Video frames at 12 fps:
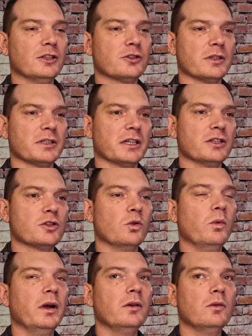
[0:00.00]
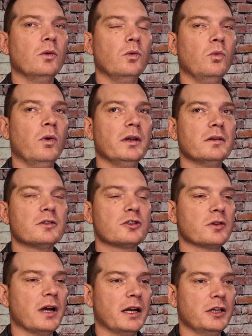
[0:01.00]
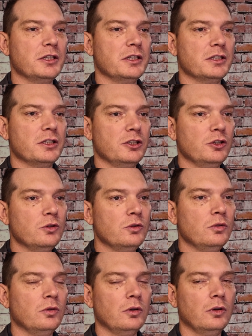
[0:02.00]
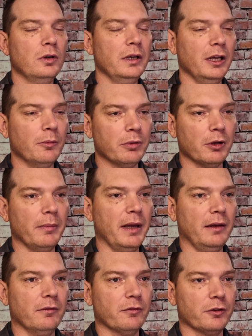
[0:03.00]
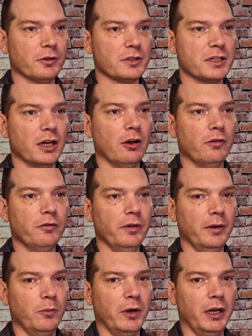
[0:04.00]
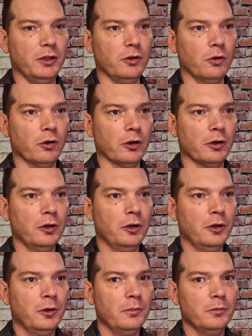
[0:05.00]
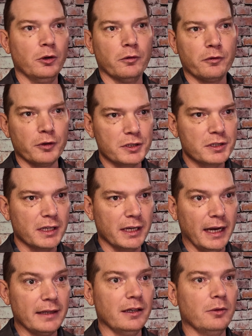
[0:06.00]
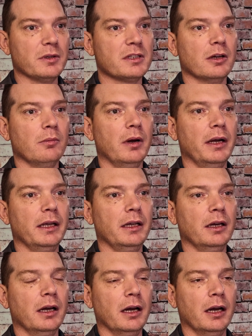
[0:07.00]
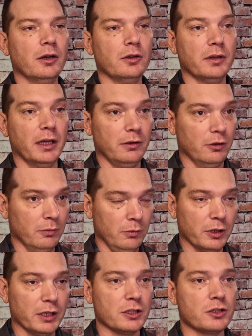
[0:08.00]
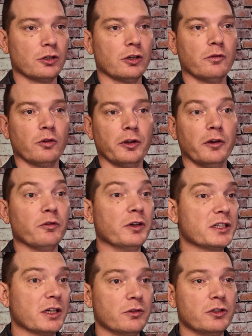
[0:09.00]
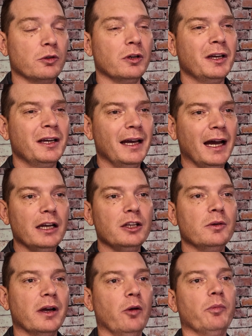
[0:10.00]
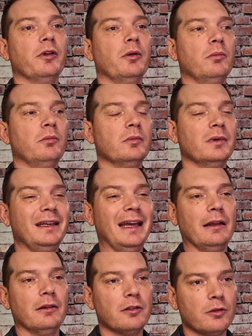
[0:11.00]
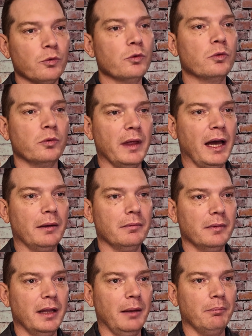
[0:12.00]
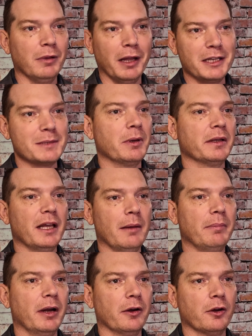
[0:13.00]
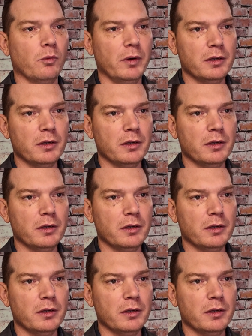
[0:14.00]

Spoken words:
Interesting. So what strategies do you implement for yourself, and when you're, first connecting with somebody that you're looking to serve, or they've reached out to you, how do you help them get through that blind spot, that barrier?